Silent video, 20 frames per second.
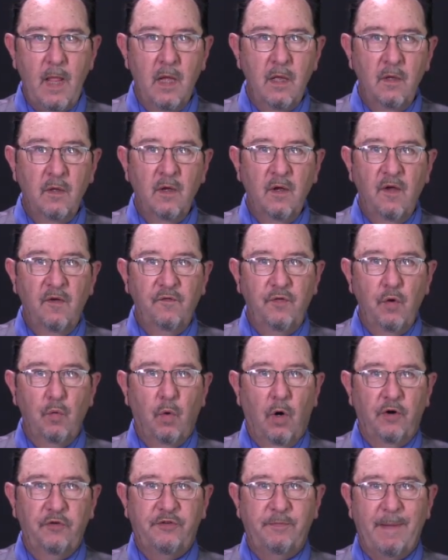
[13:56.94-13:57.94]
A few
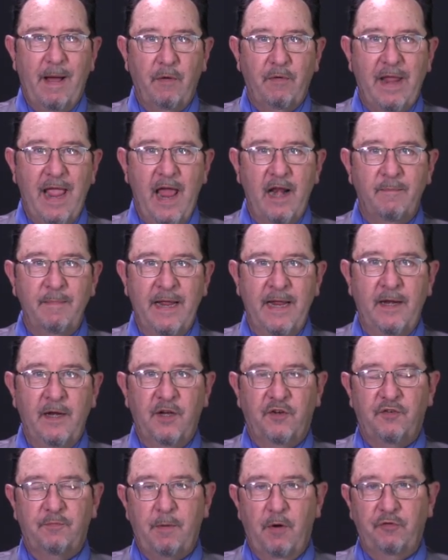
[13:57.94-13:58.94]
words about ketamine.
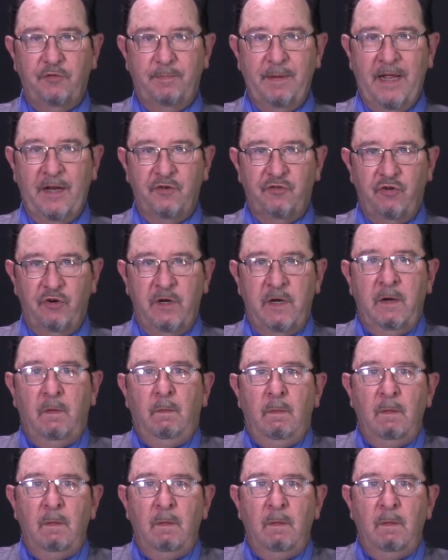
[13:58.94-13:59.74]
It's supposed to be intri-